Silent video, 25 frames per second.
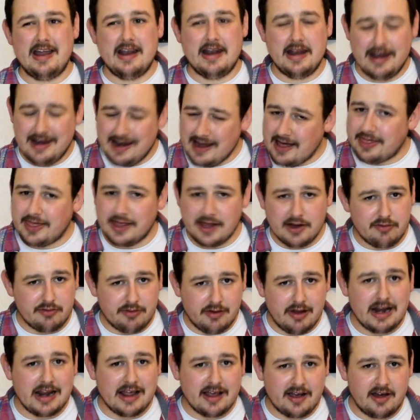nothing's
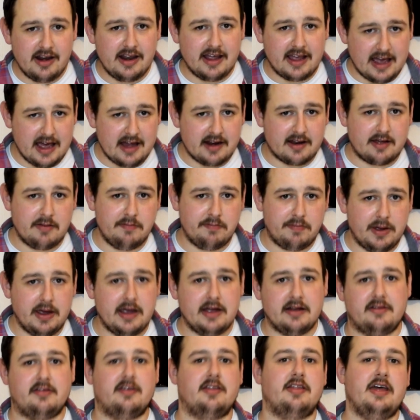really going to get
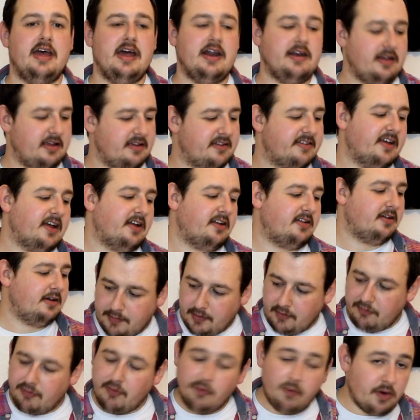compared to that, is it?
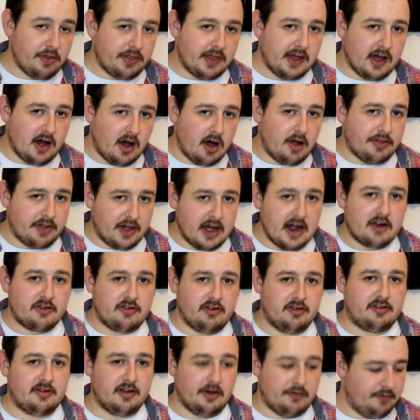But for what they are, they
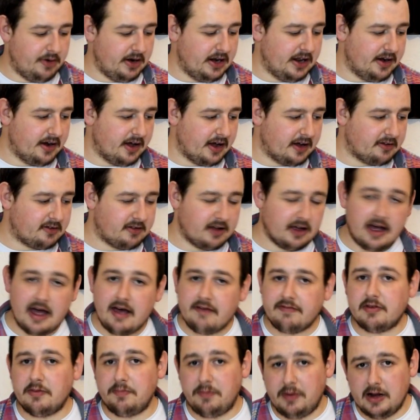actually sound really nice. You
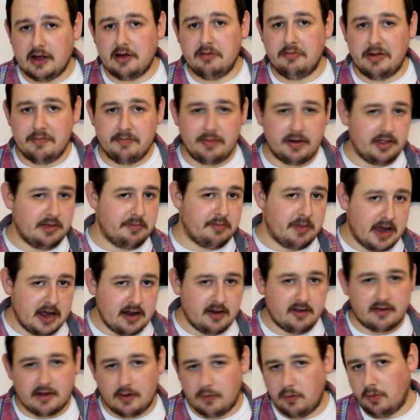have to plug them in by the
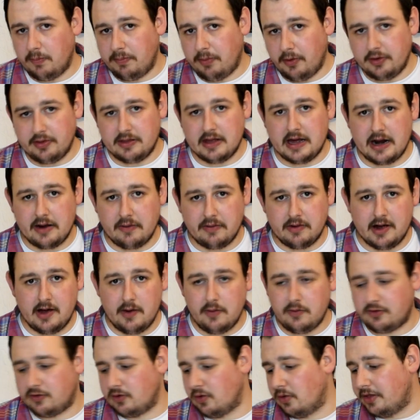mains, I will point that out
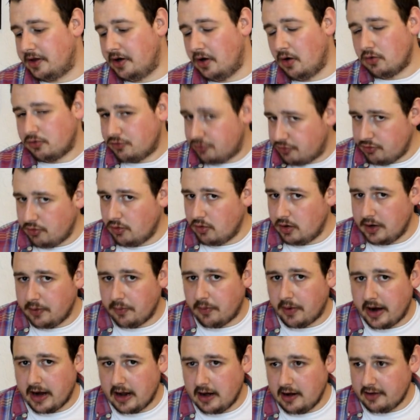now, so they're not truly
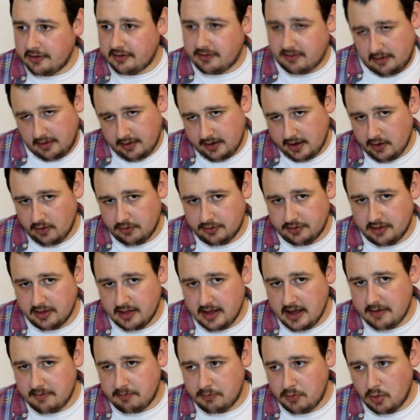wireless. I'll get onto
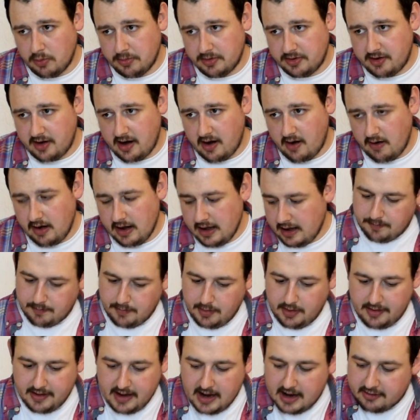that momentarily.
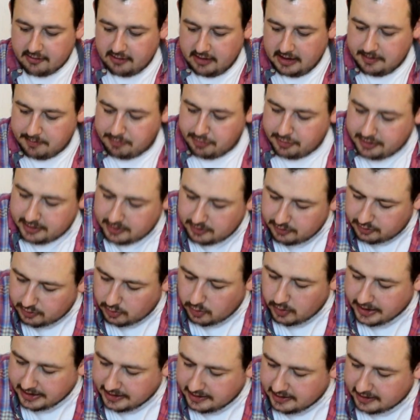But they actually produce
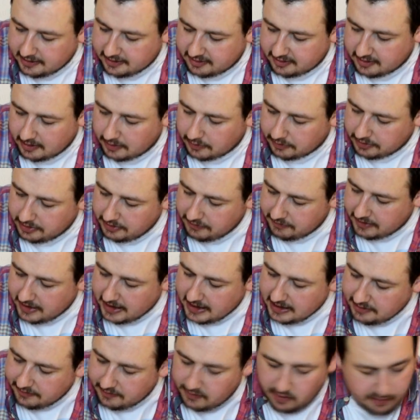quite nice sound. They've
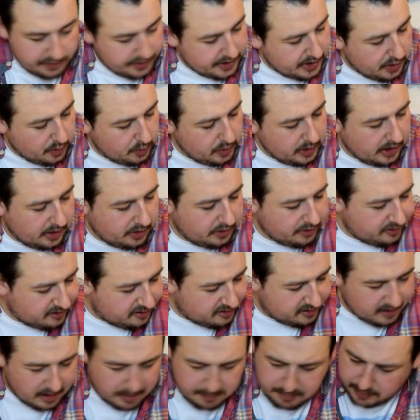kind of got their own little
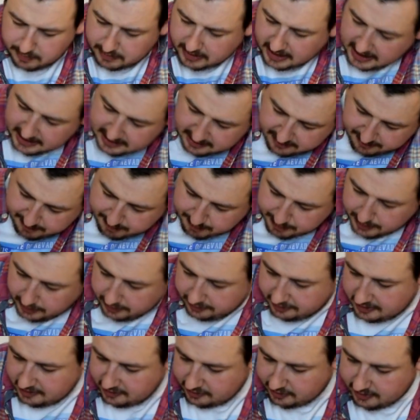sub kind of
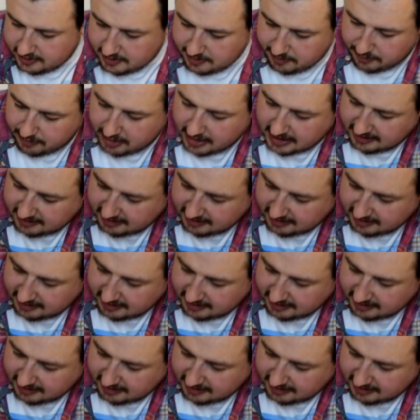built into them right